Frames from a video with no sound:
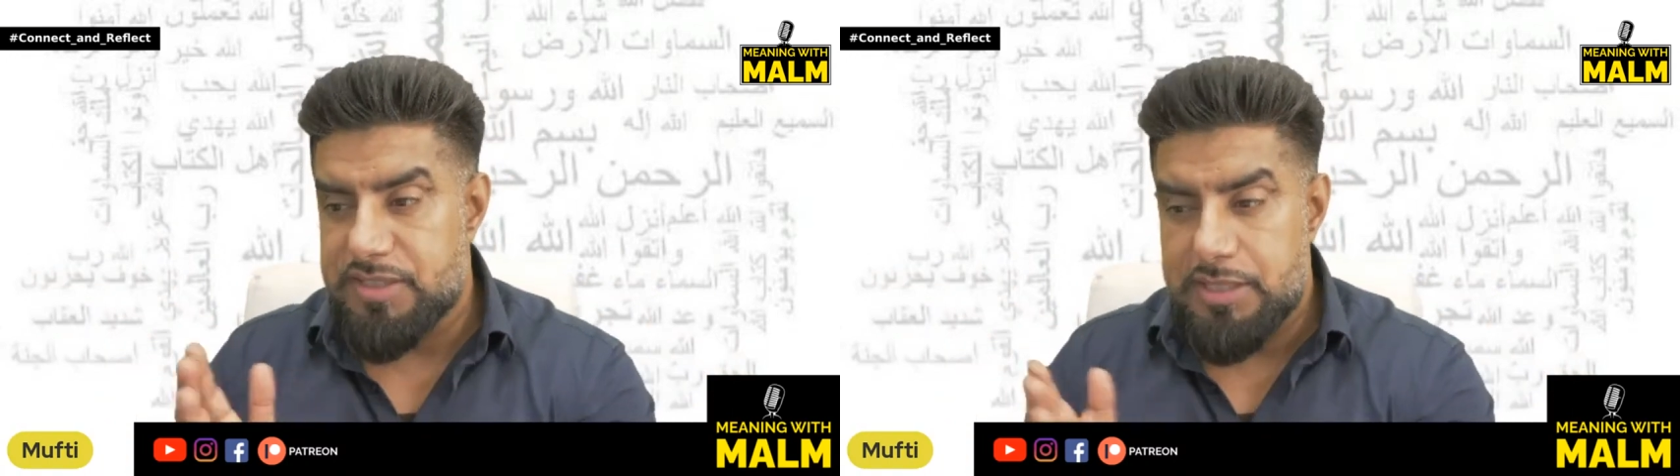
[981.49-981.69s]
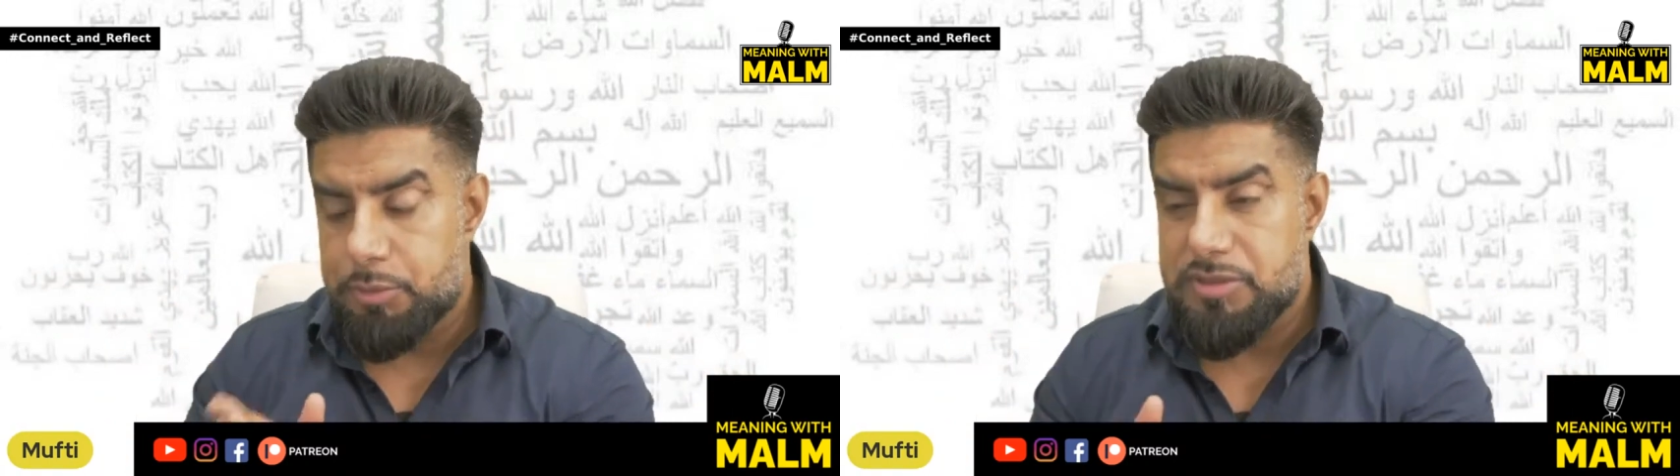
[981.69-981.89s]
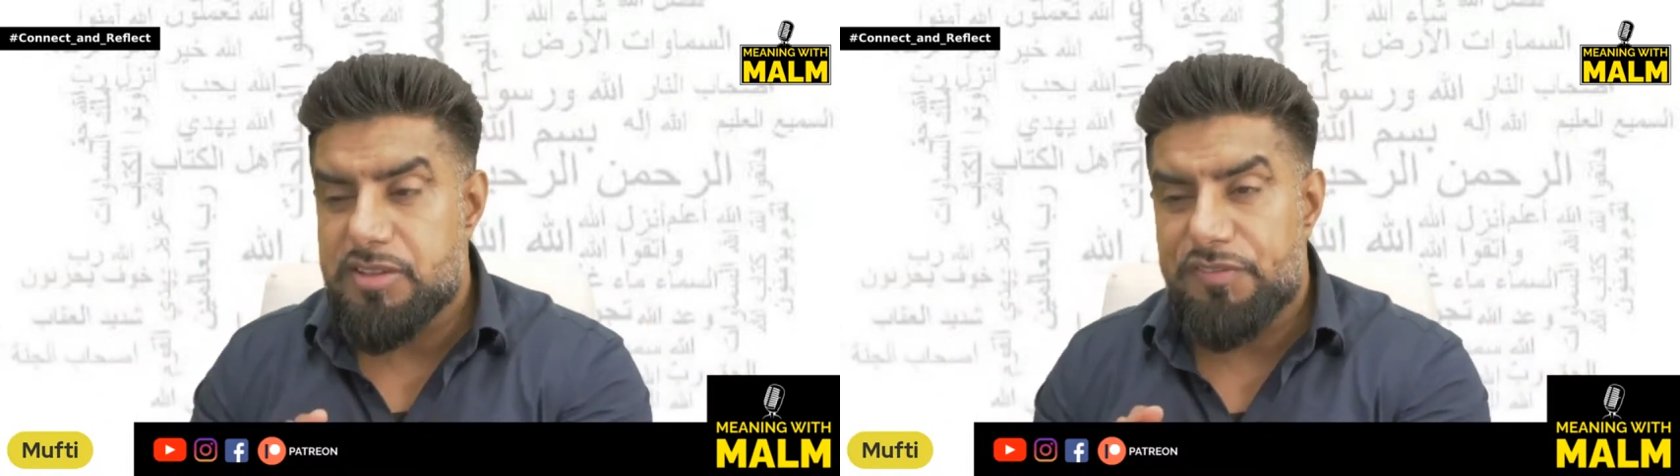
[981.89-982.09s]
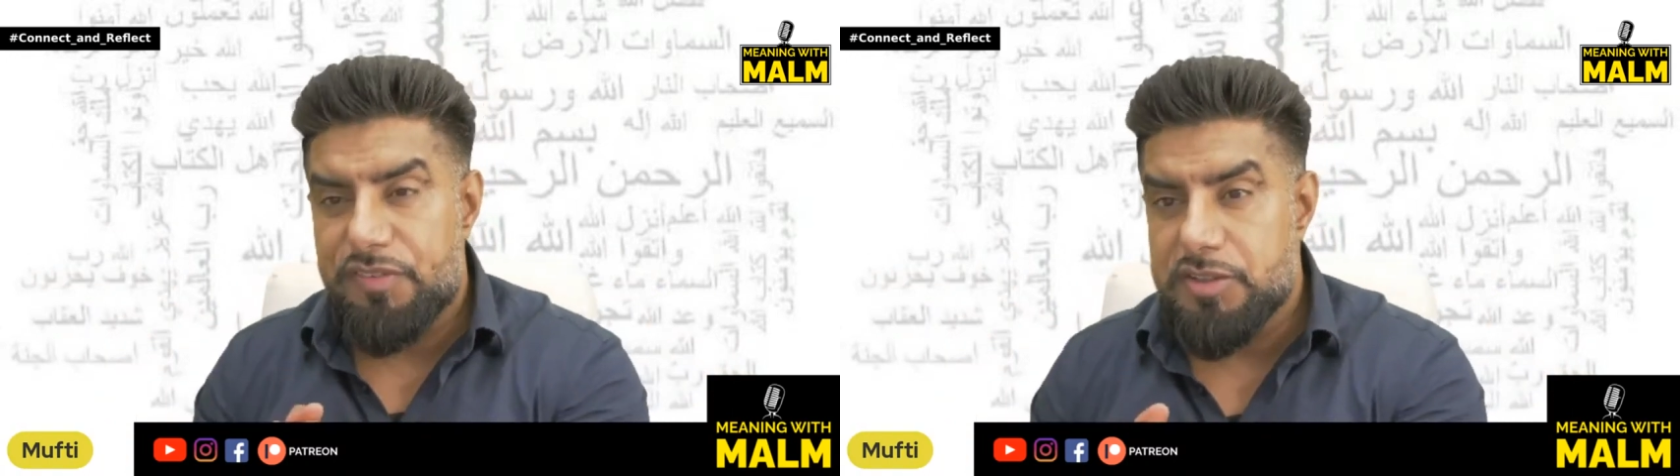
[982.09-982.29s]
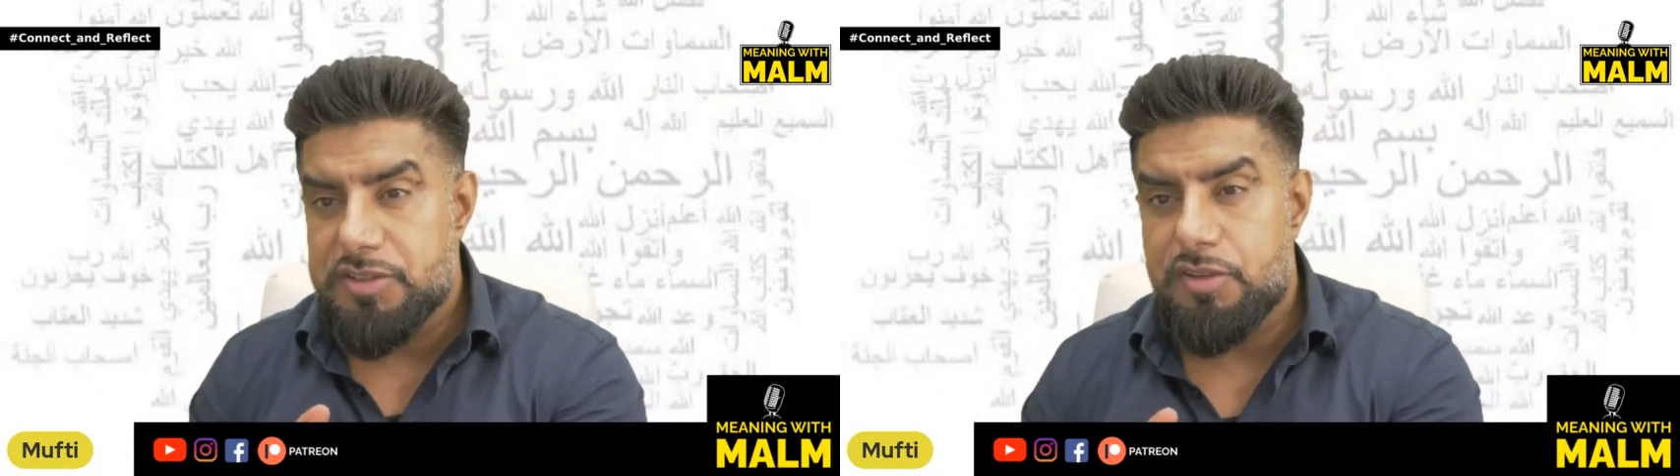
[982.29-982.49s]
He was the
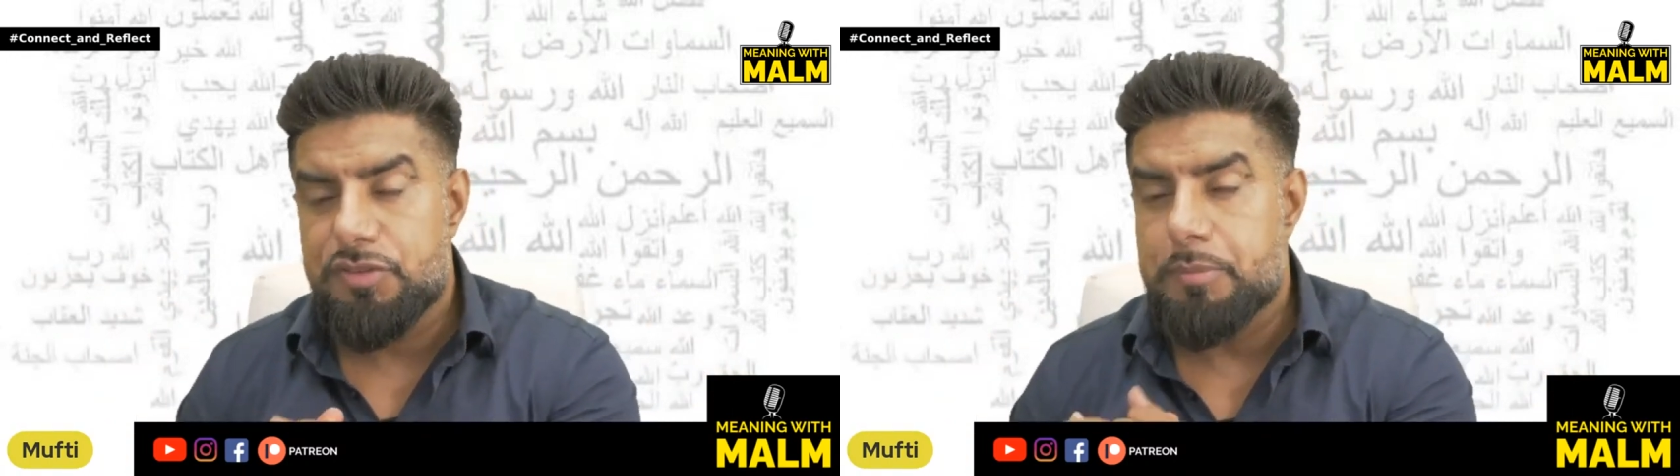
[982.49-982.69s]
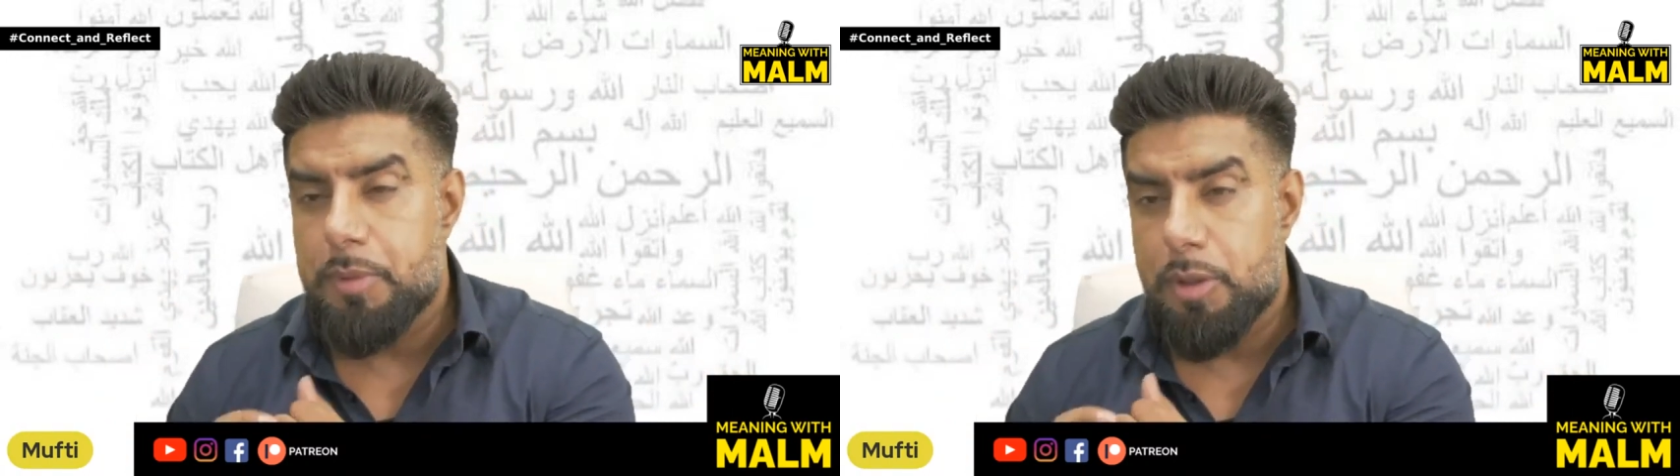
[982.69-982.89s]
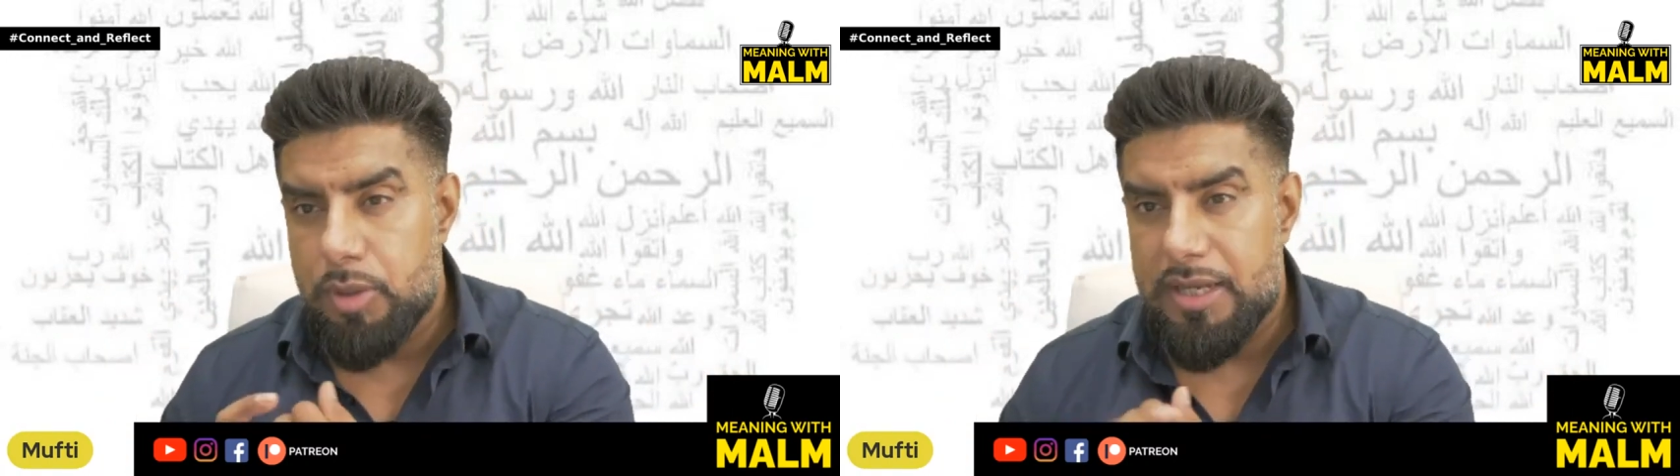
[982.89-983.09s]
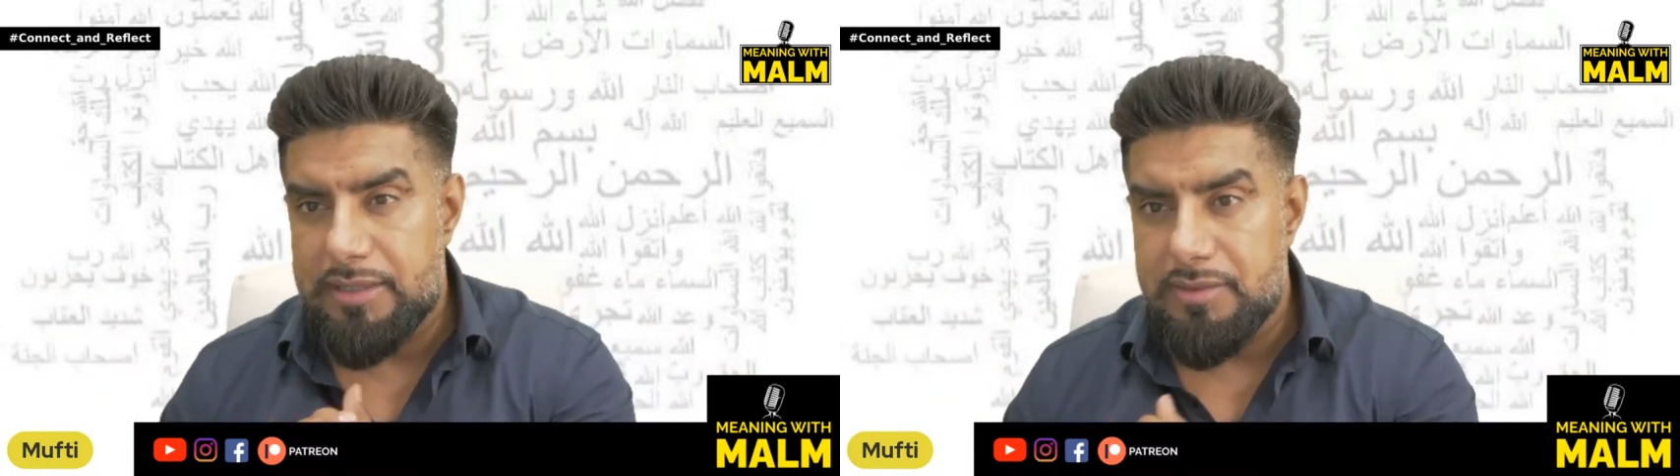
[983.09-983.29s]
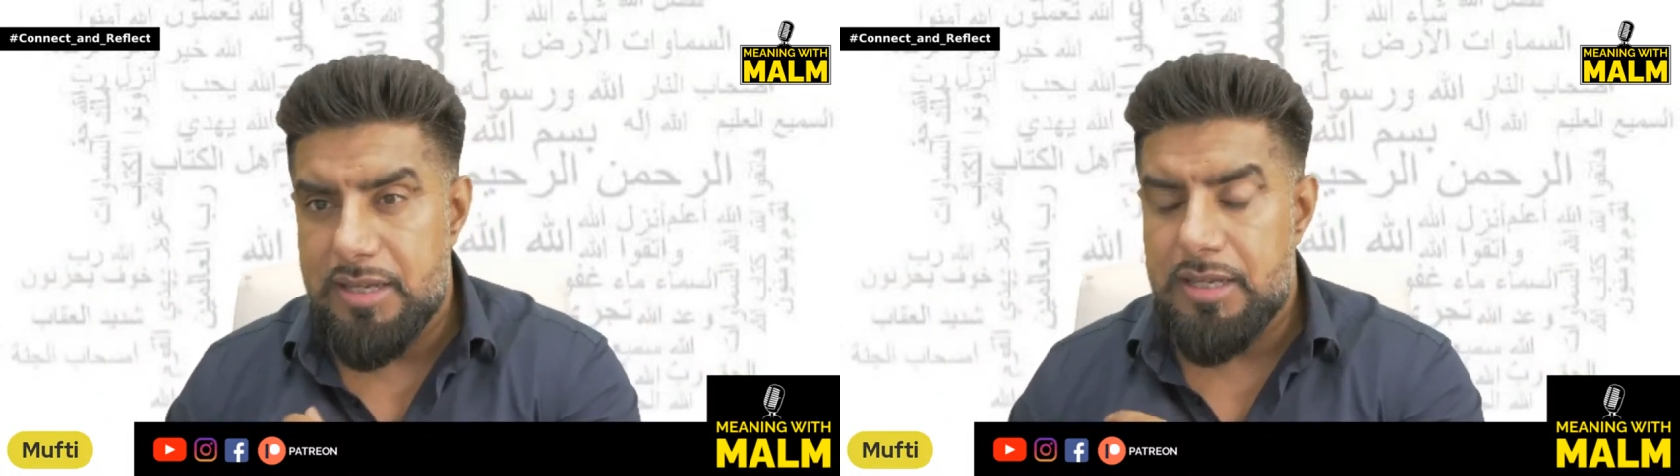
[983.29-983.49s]
first of the Mohad,